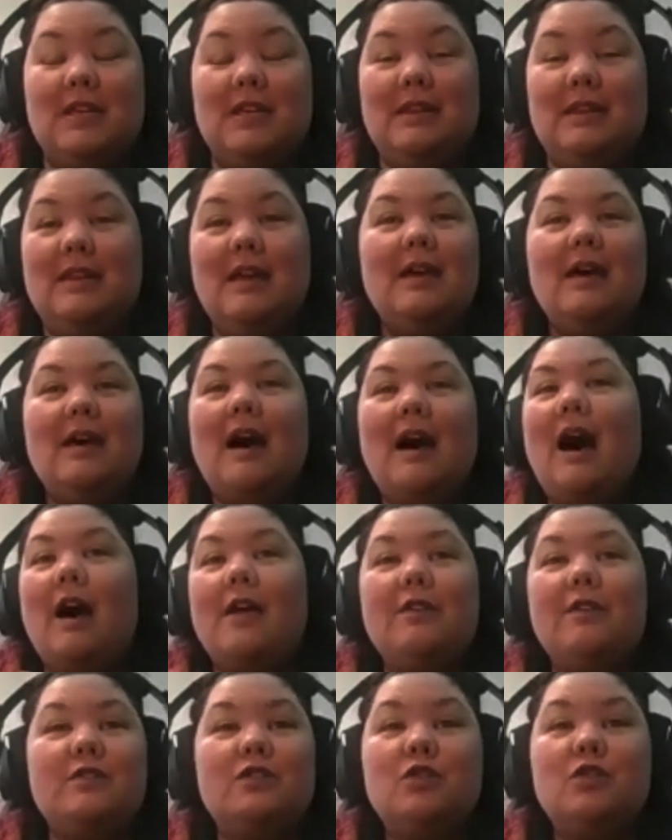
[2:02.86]
and
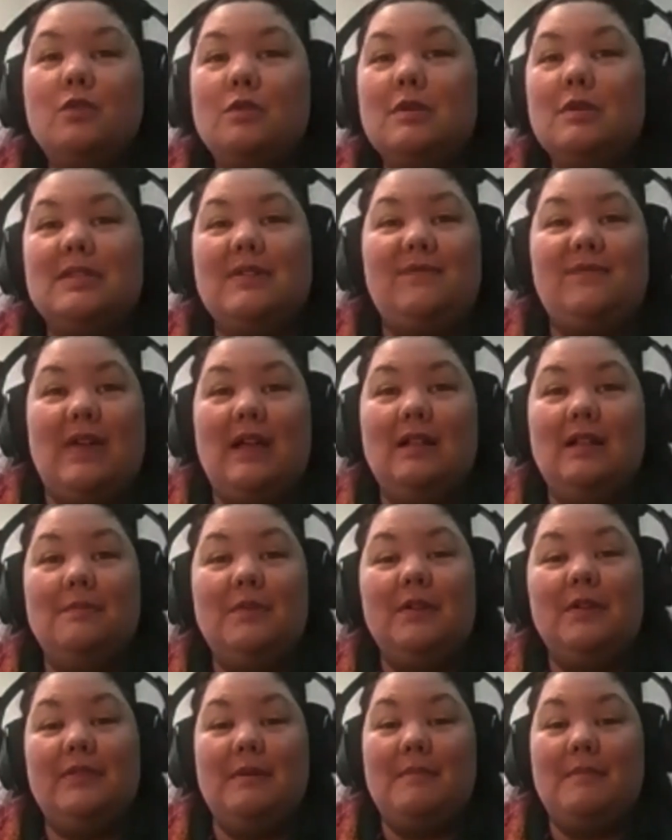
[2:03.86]
other tools
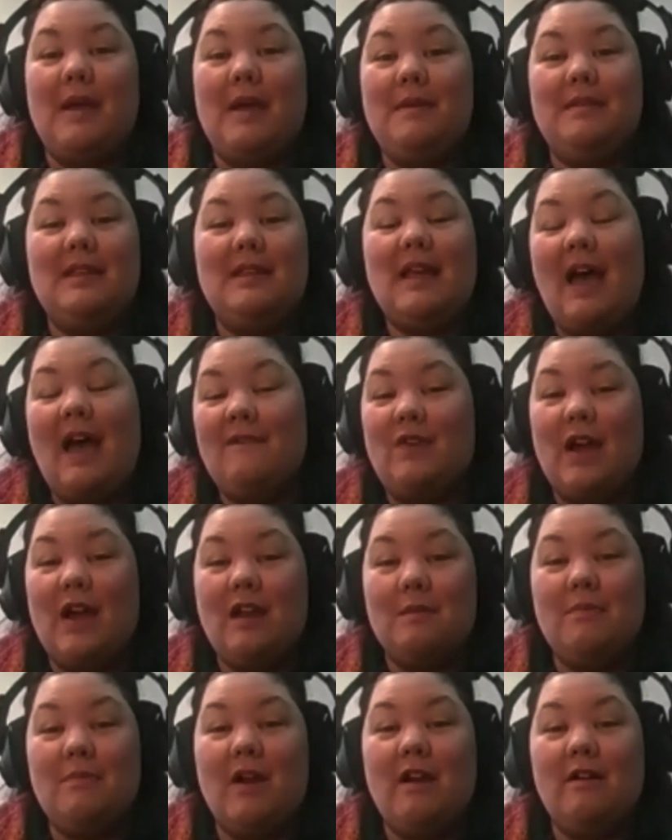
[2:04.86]
available that might have
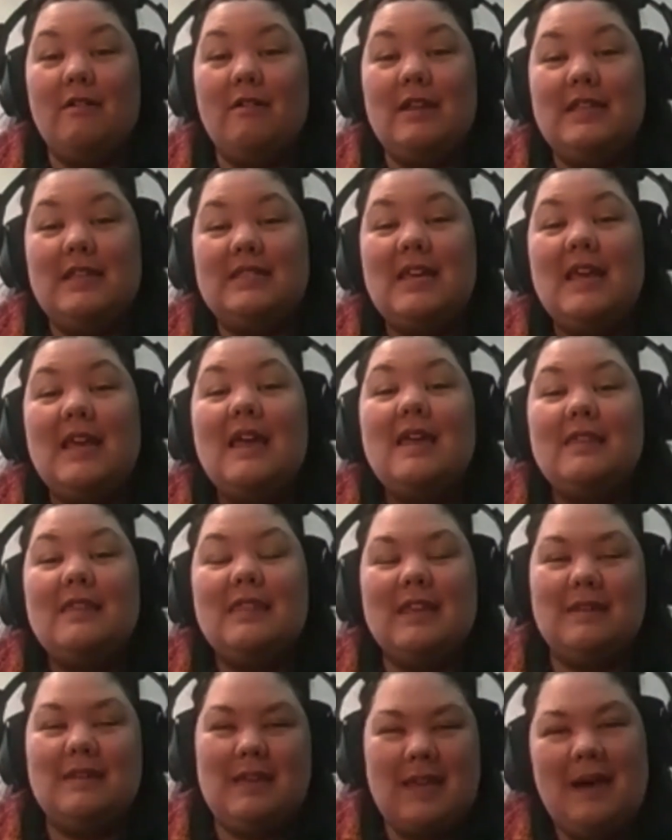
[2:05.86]
higher priorities
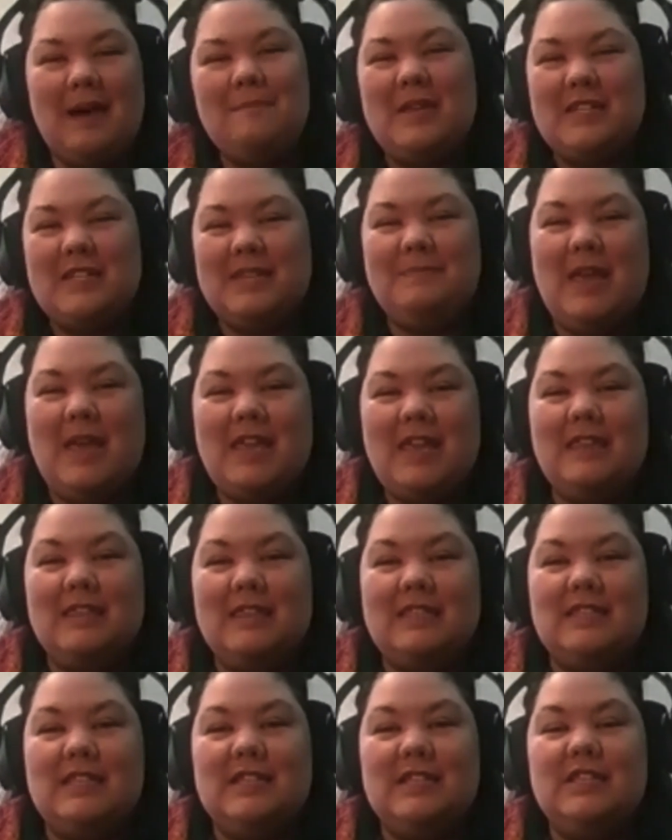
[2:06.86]
that come into making
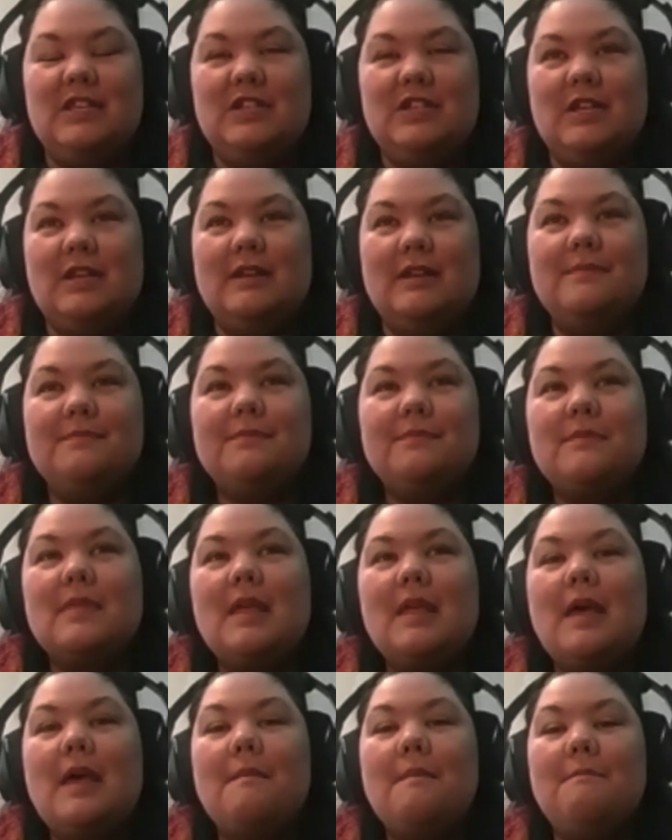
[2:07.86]
this decision.
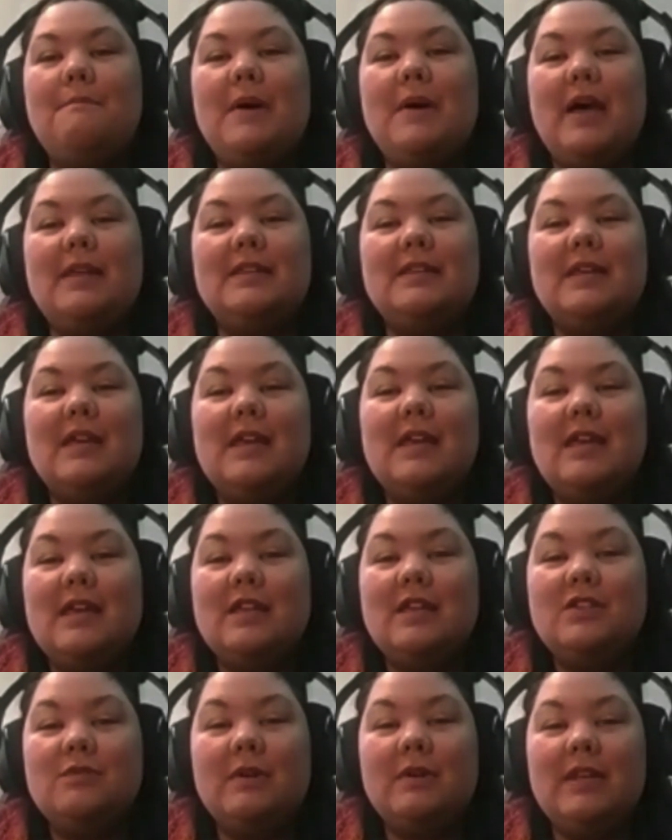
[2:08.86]
But
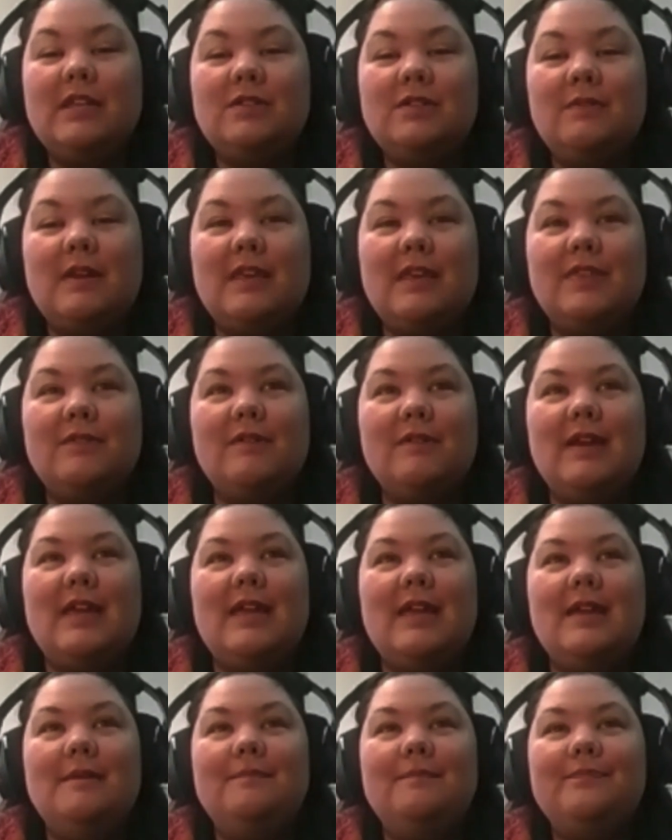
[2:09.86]
in
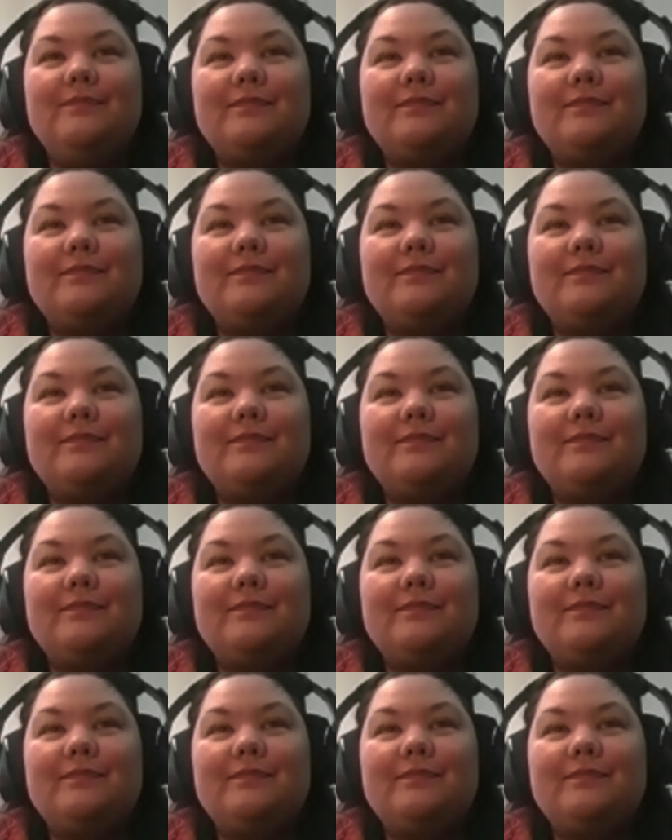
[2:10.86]
2023,